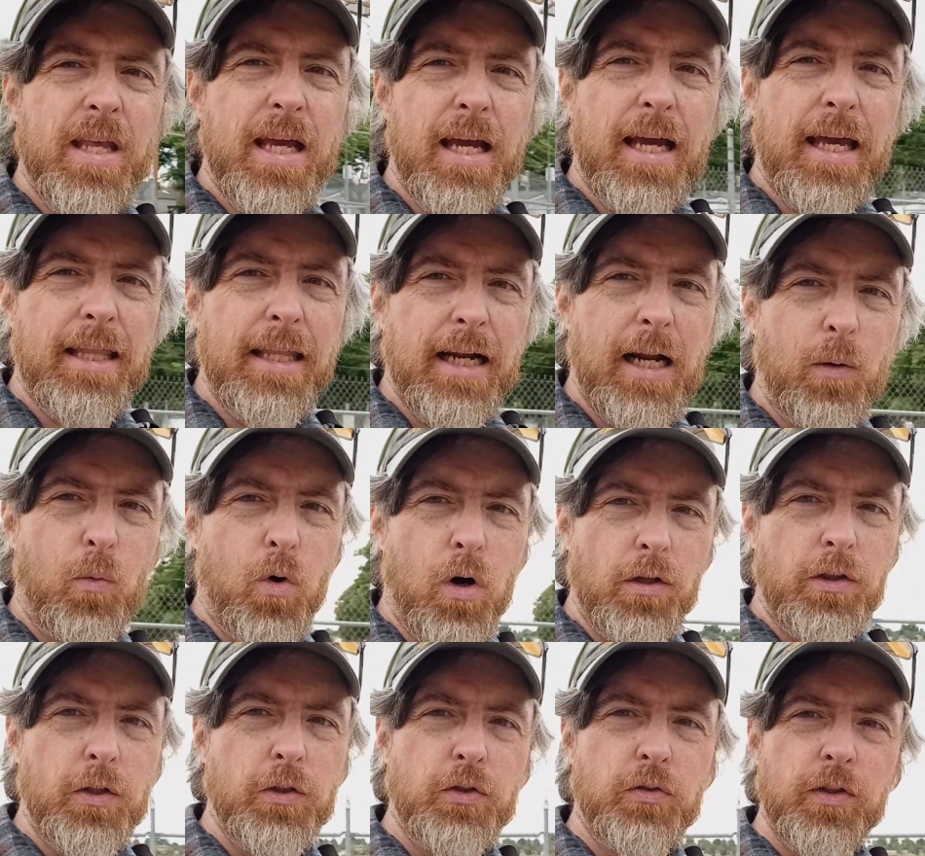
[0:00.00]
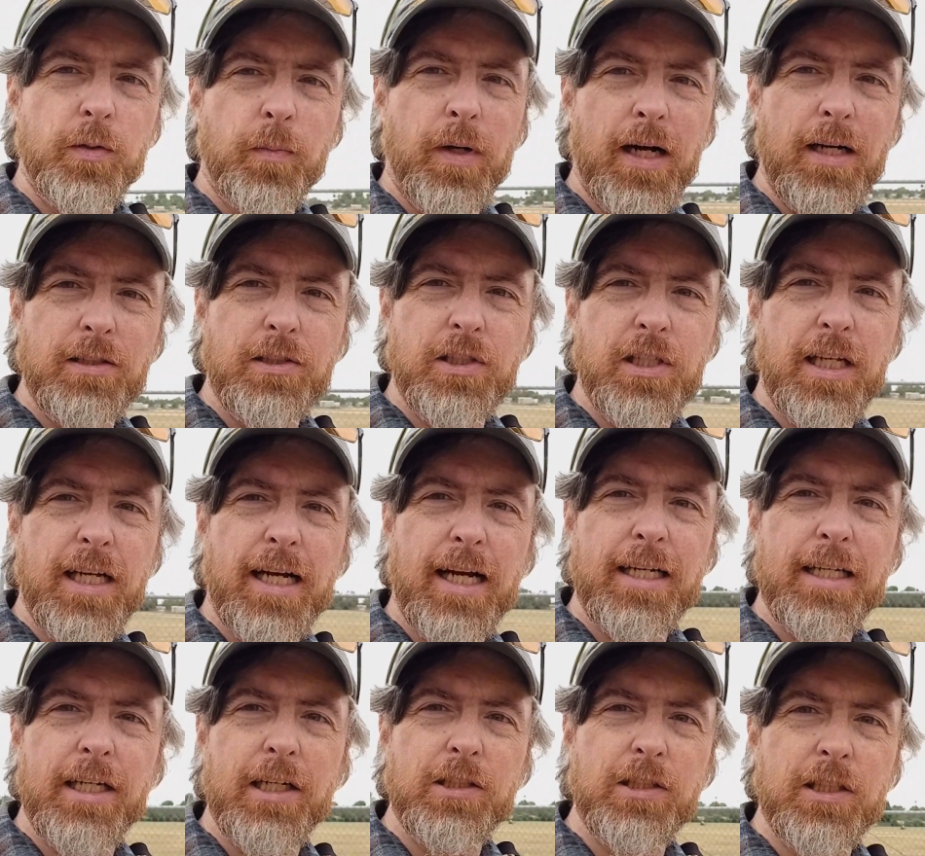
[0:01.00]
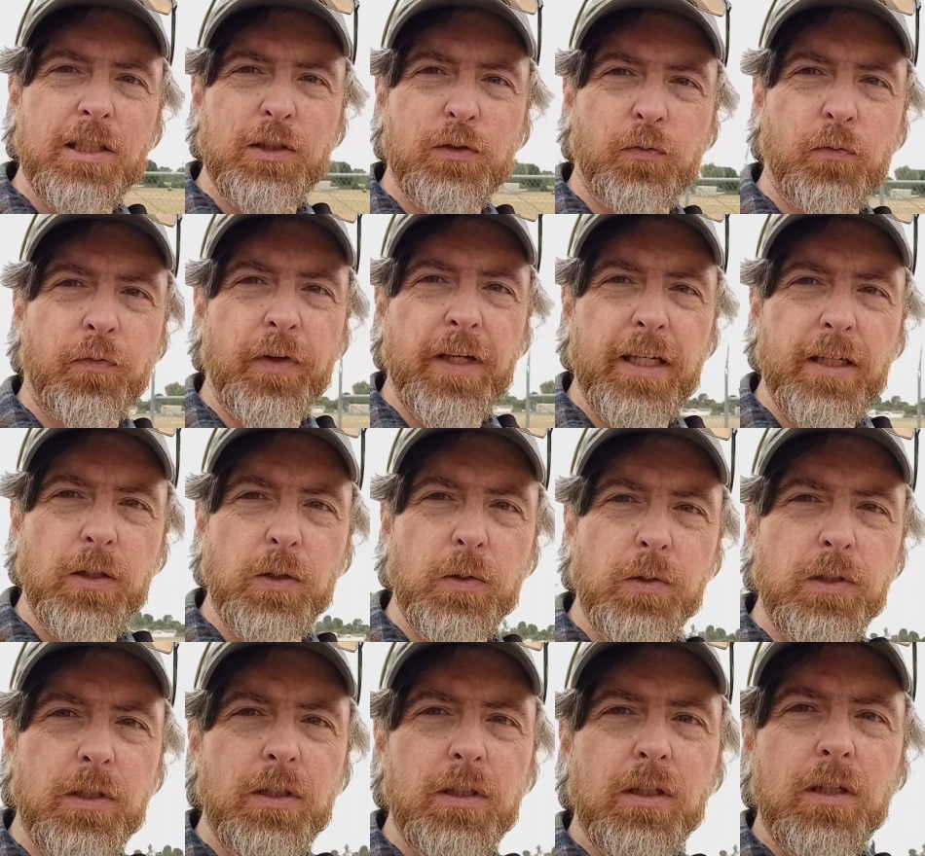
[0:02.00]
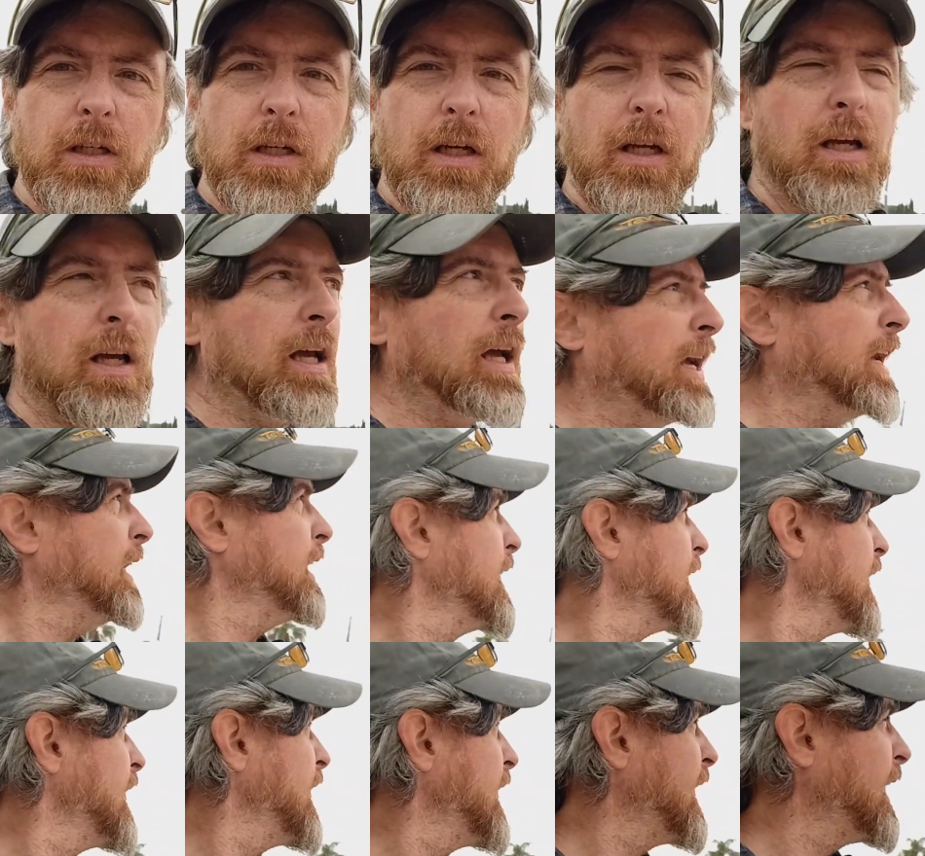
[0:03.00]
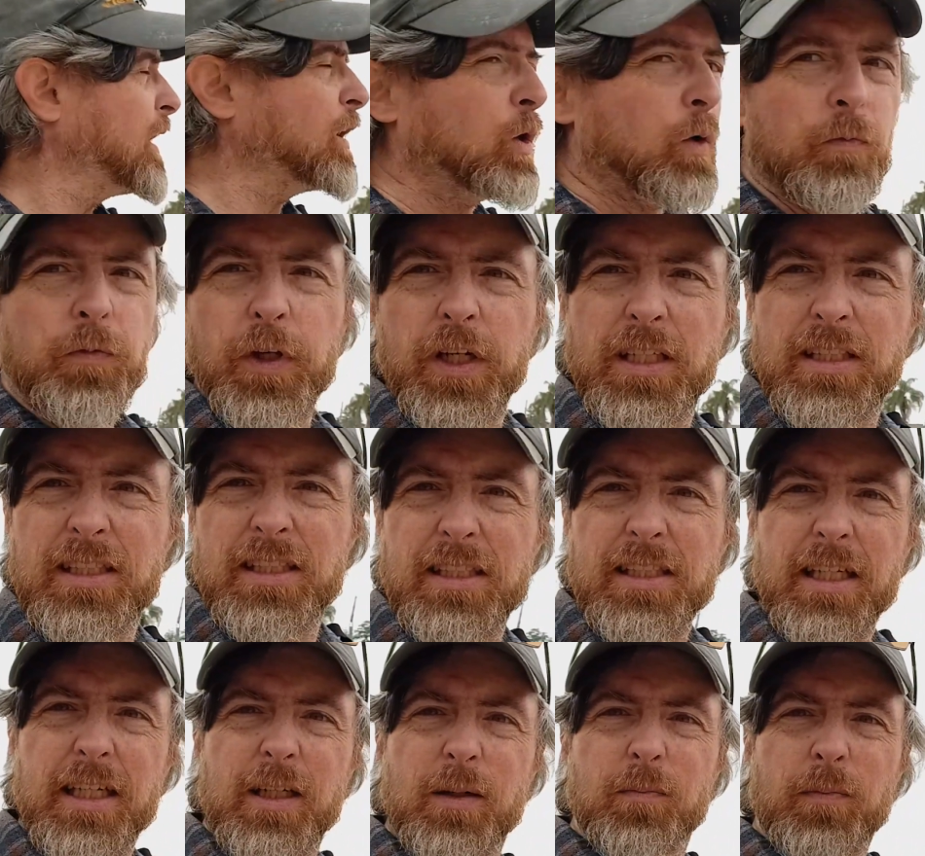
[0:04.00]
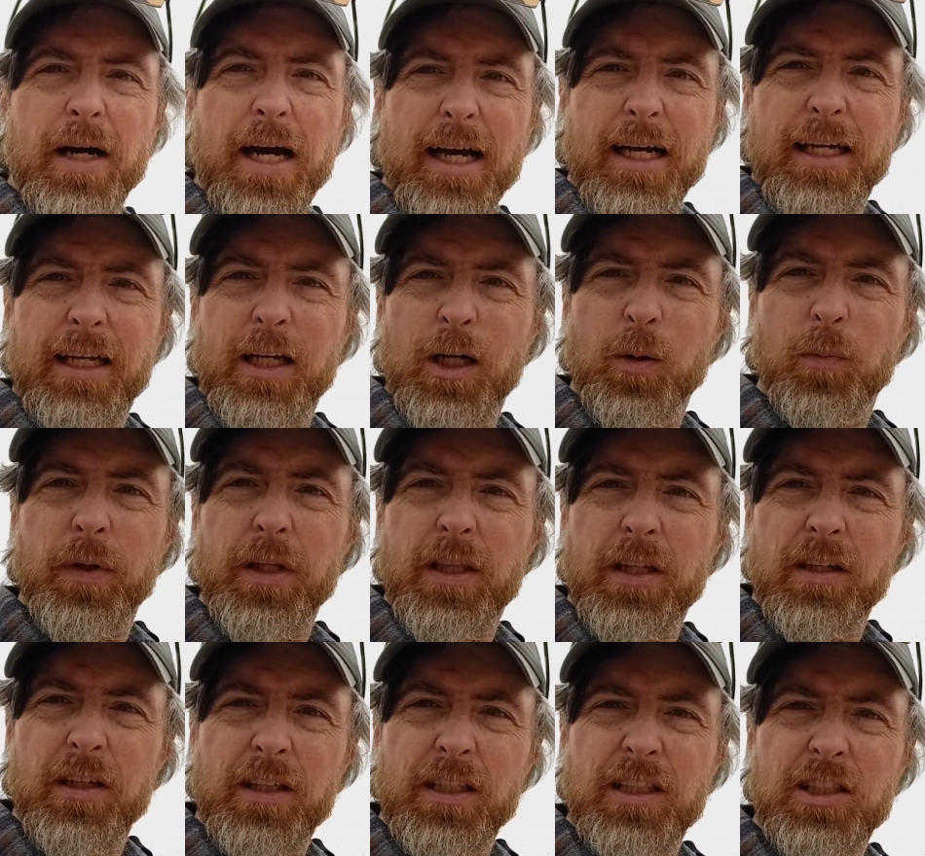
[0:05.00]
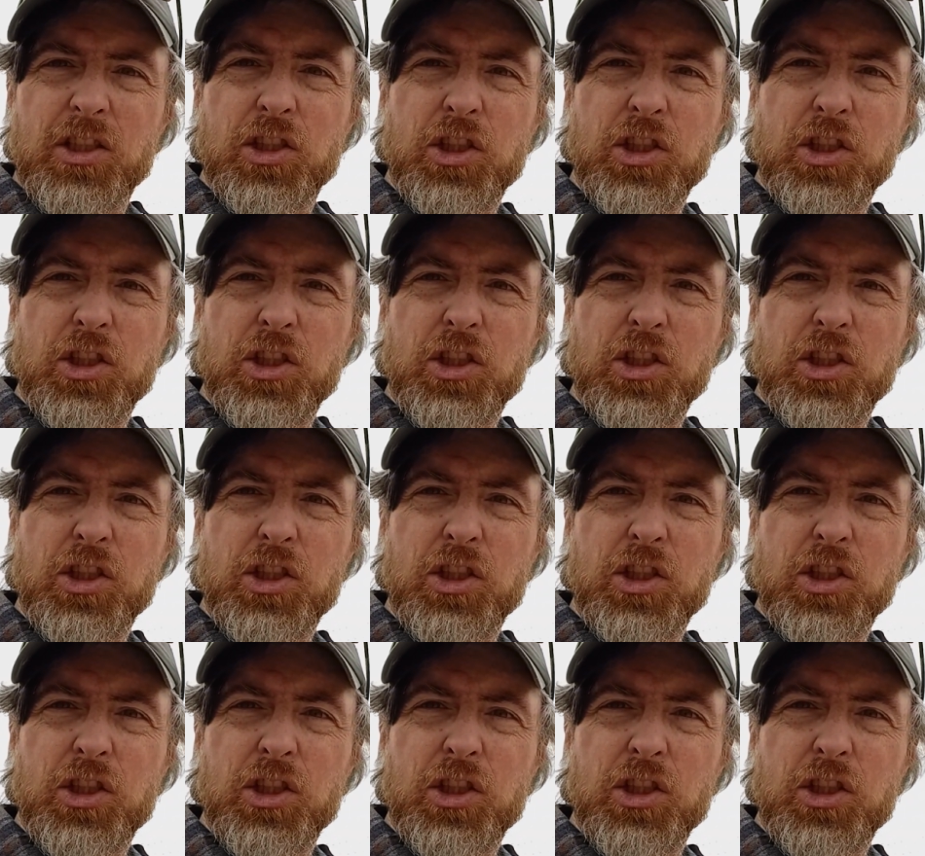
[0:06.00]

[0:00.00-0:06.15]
And then I walked those 3 miles till I got here to this field. And I don't know if you can see them back here, but there are these